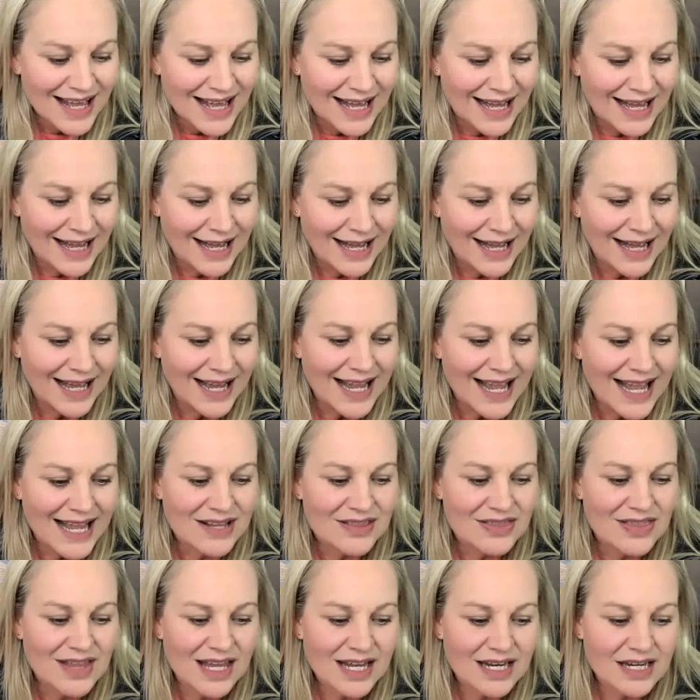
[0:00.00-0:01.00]
Uh,
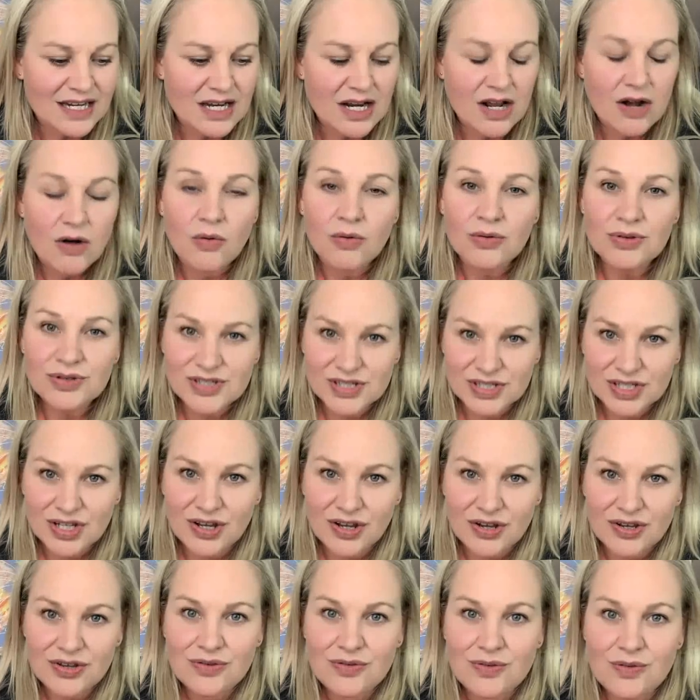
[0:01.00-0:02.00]
and then
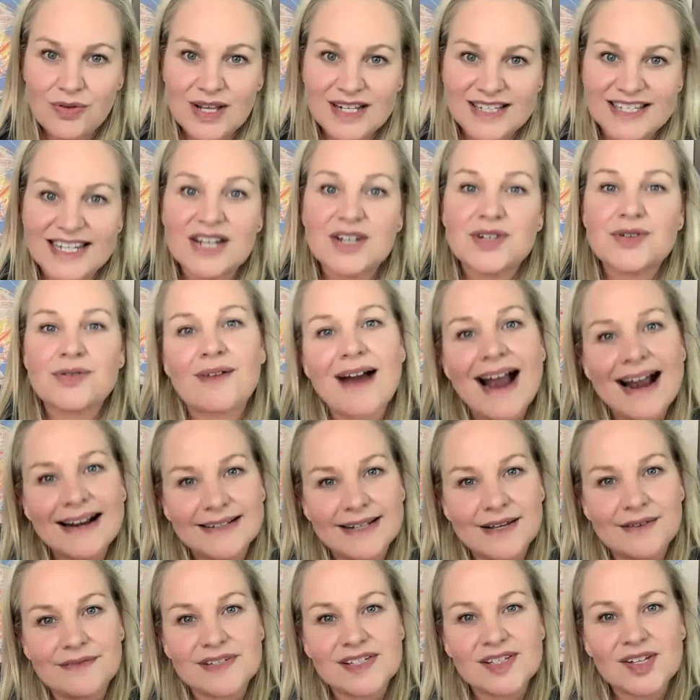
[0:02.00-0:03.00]
also, you, it's
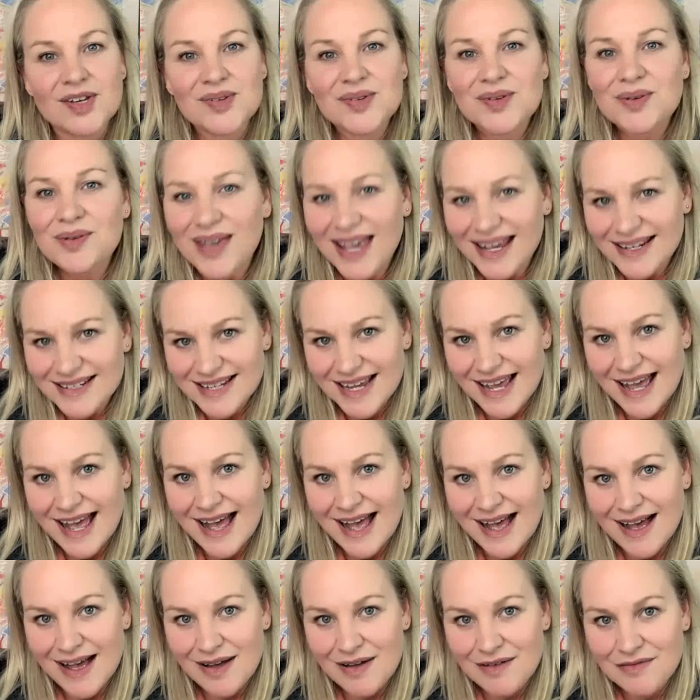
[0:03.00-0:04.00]
interactive. So you get to
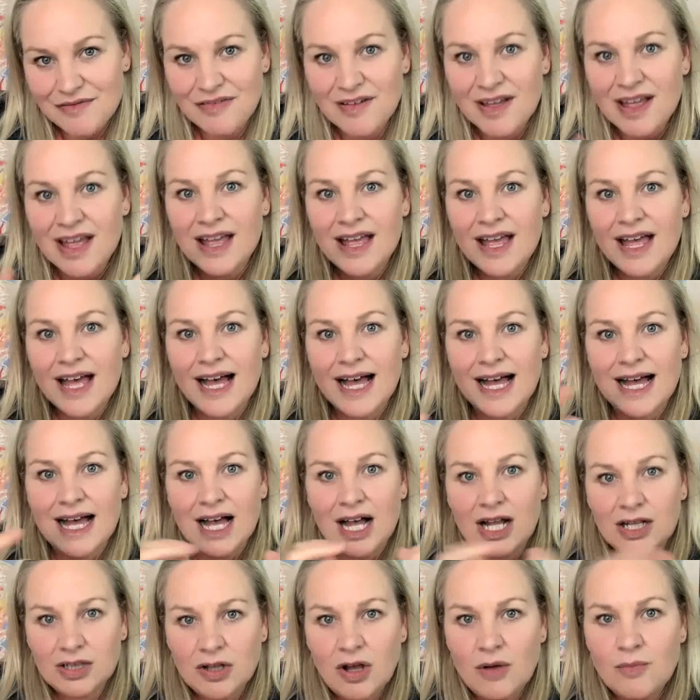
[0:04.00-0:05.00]
have uh,
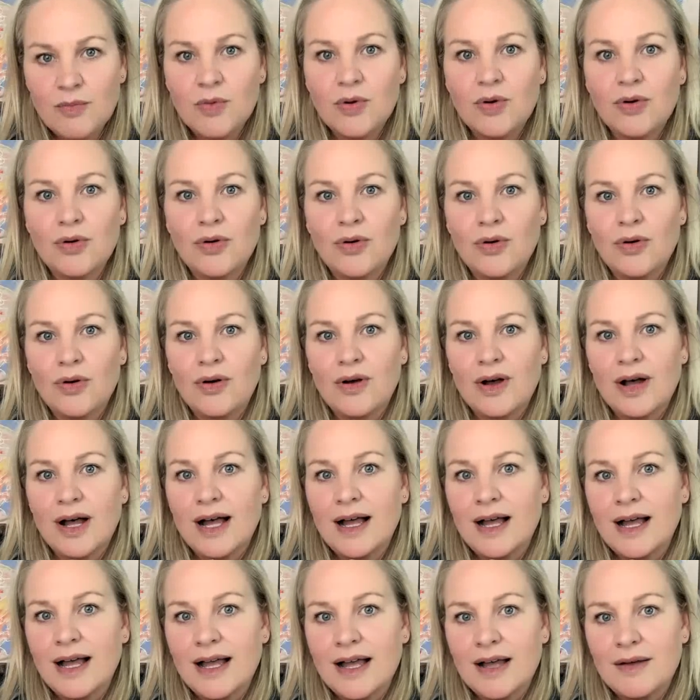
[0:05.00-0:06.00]
a lot more
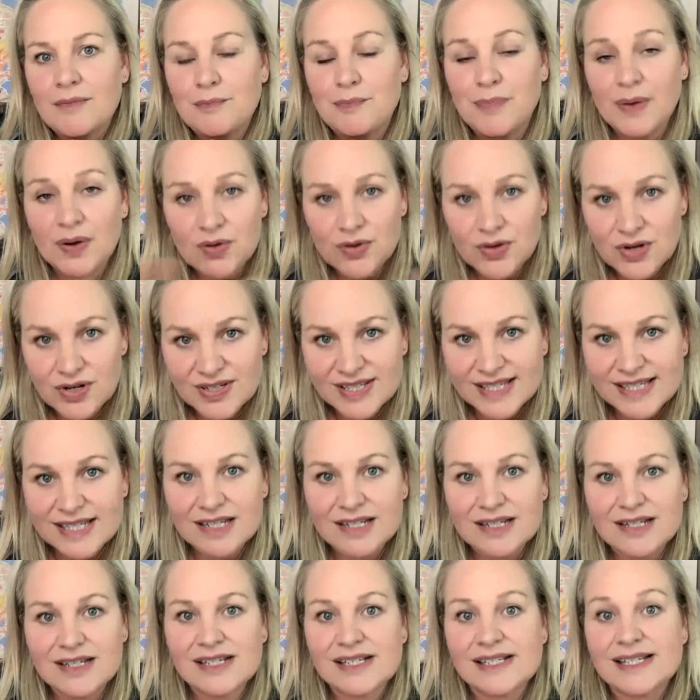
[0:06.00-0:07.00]

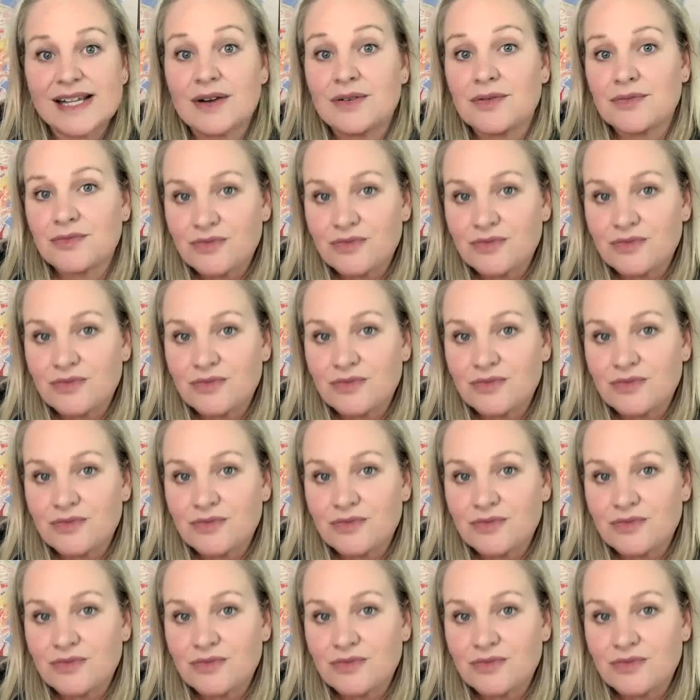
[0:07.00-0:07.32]
bonuses and